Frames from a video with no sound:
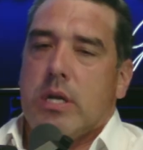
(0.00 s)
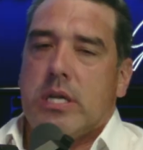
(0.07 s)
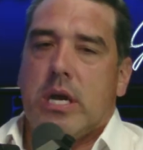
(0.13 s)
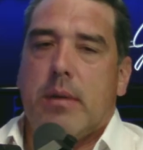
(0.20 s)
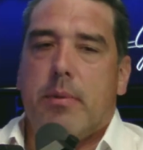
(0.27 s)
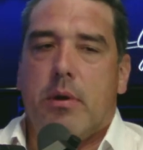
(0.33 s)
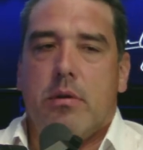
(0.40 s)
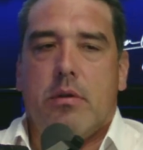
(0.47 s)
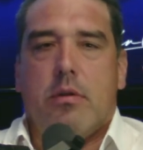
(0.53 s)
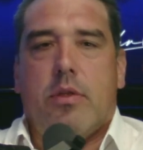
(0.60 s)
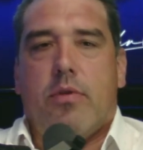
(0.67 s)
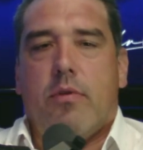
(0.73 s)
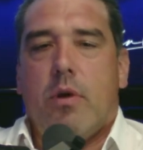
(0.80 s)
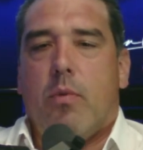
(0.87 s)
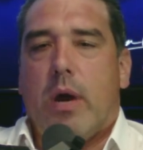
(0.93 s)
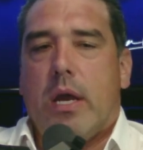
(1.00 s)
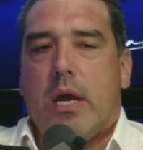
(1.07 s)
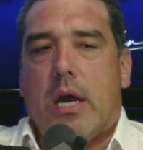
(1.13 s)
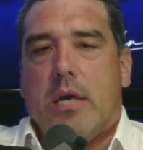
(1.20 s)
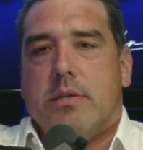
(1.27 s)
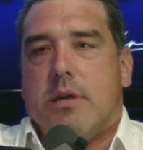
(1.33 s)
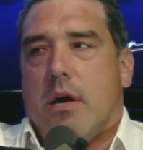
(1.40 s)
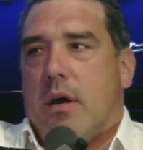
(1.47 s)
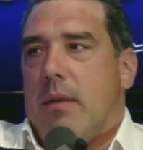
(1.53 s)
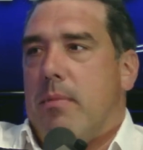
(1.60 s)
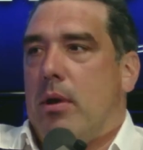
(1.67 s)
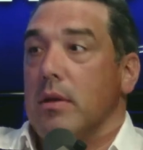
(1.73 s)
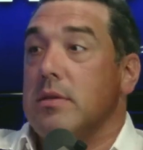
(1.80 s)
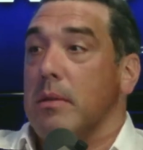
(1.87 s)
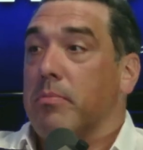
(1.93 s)
to talk about three white guys talking
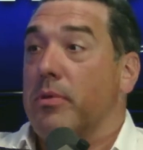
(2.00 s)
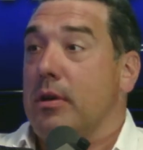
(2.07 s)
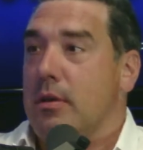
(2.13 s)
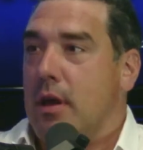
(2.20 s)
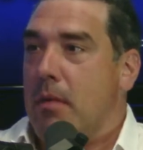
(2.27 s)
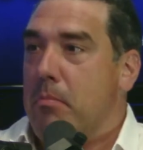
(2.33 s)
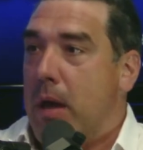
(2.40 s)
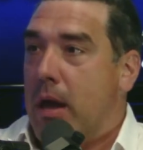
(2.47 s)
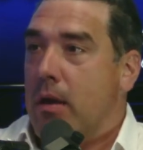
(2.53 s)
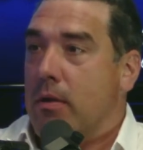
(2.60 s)
about something that may